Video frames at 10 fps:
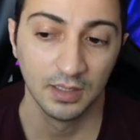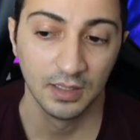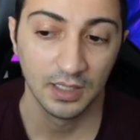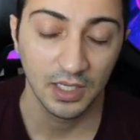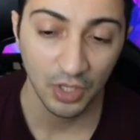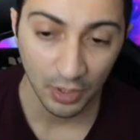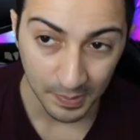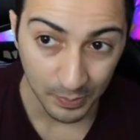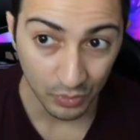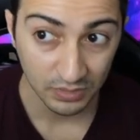a lot of
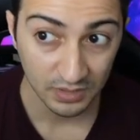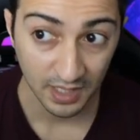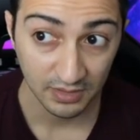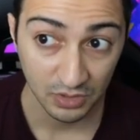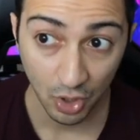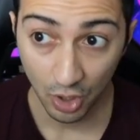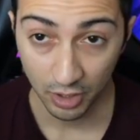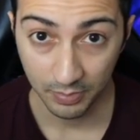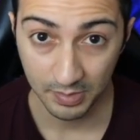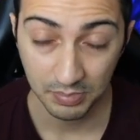people get caught
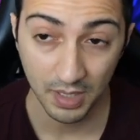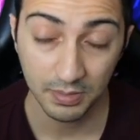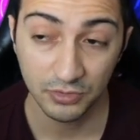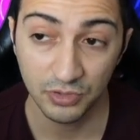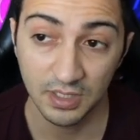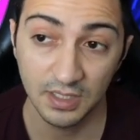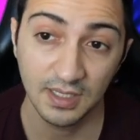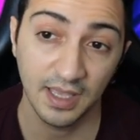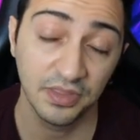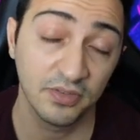up in paper trading
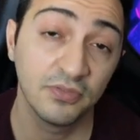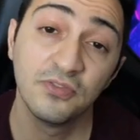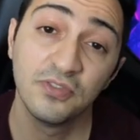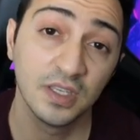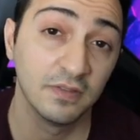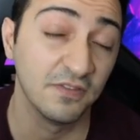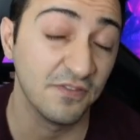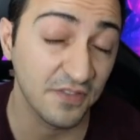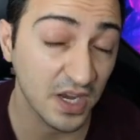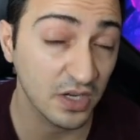and they feel
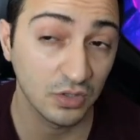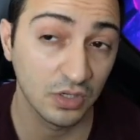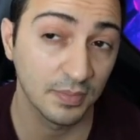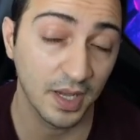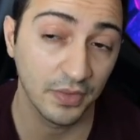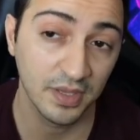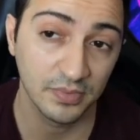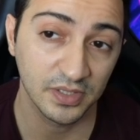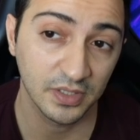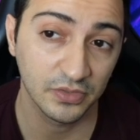very good about
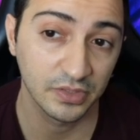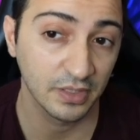themselves.